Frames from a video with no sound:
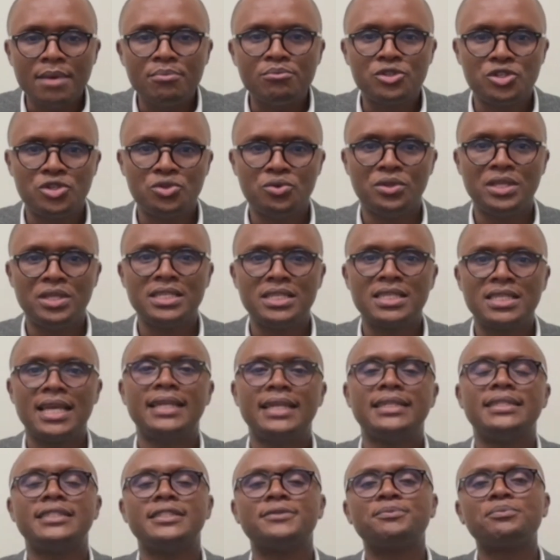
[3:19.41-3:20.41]
to this
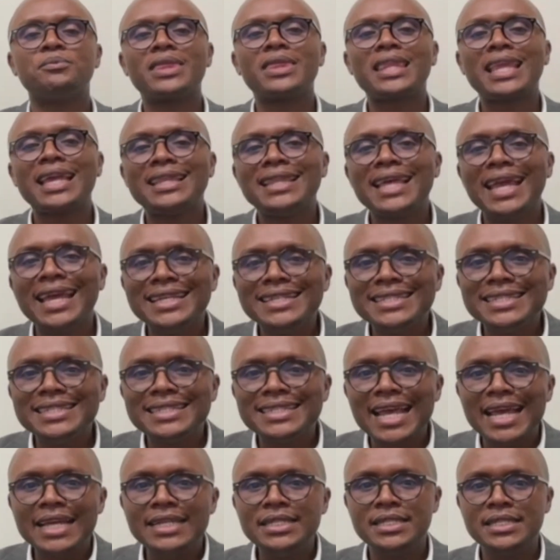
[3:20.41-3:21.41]
end. The
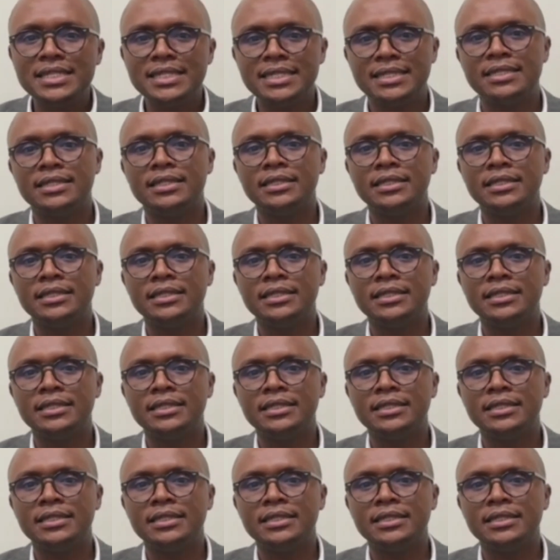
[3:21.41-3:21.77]
intention